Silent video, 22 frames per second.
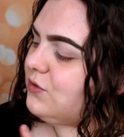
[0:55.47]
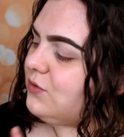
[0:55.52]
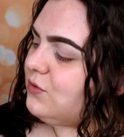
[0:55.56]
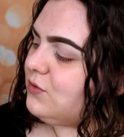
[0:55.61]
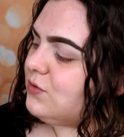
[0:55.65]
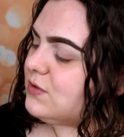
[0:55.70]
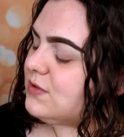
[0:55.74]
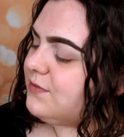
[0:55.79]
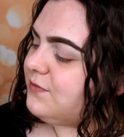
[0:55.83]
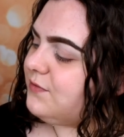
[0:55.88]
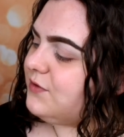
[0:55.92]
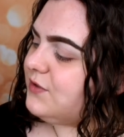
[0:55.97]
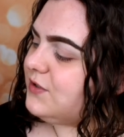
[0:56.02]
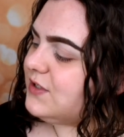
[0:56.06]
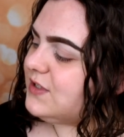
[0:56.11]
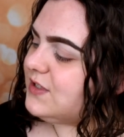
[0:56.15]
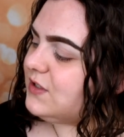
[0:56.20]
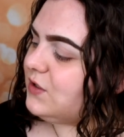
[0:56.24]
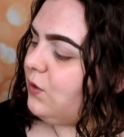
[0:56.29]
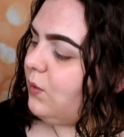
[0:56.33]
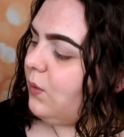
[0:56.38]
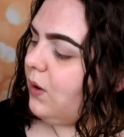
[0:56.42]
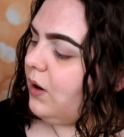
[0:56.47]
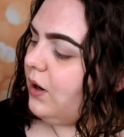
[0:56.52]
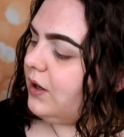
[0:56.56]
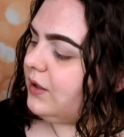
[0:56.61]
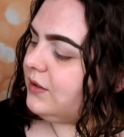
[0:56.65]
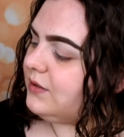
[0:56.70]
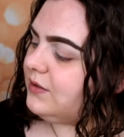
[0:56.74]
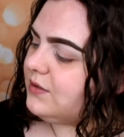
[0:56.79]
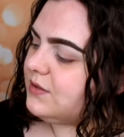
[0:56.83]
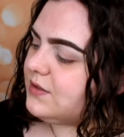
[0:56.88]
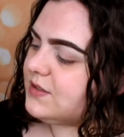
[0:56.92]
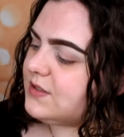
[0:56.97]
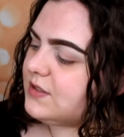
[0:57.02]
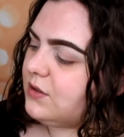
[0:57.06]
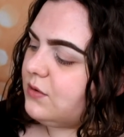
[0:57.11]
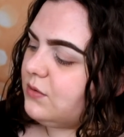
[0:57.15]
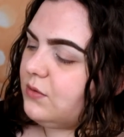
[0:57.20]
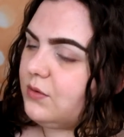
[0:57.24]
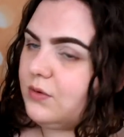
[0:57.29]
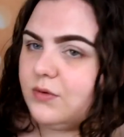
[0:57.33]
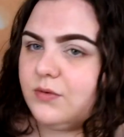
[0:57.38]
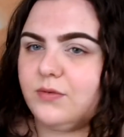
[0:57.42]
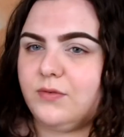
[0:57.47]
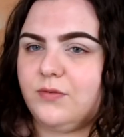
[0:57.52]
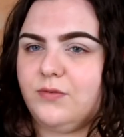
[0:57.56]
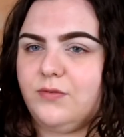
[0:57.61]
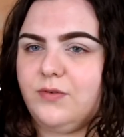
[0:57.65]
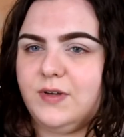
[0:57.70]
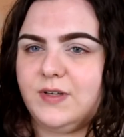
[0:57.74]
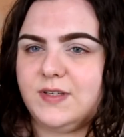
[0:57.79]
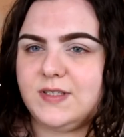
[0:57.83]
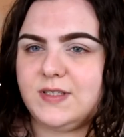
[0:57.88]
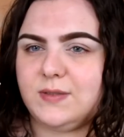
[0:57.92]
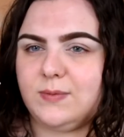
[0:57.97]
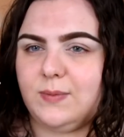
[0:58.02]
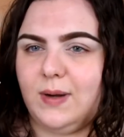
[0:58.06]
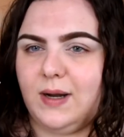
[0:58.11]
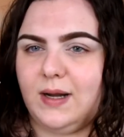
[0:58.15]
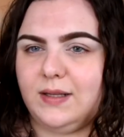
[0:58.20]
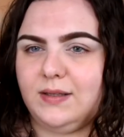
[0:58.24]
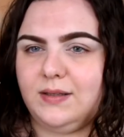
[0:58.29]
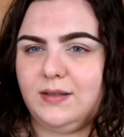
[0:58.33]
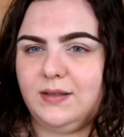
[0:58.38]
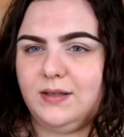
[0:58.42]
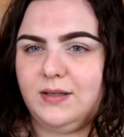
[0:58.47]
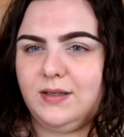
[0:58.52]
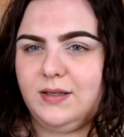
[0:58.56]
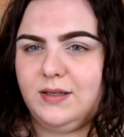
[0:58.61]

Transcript: to use 1st Quad, so this one,